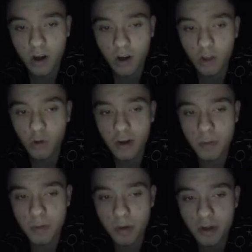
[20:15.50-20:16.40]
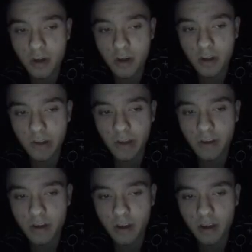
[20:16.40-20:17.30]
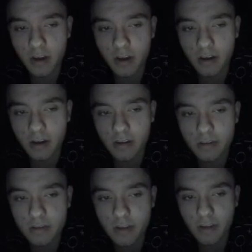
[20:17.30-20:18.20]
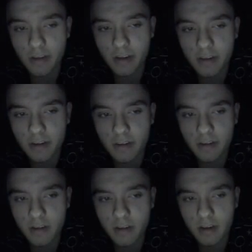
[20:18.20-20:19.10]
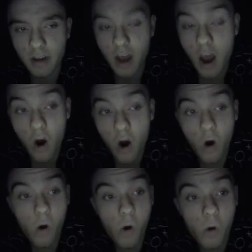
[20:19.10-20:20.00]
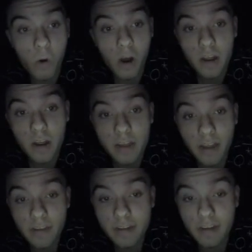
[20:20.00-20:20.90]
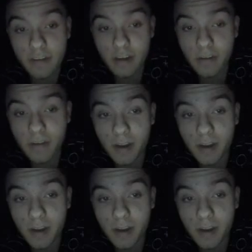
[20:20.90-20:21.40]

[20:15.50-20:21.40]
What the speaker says: Are those like a bunch of diseases? Oh, that's like the stuff